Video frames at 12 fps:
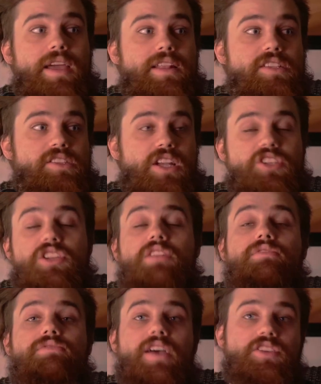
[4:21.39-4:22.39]
It is such an
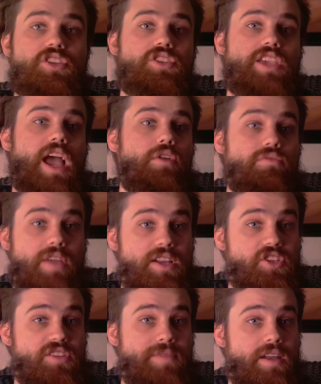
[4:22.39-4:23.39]
infectiously
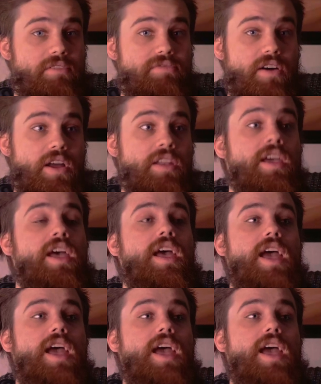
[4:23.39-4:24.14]
outrageous amount of fun,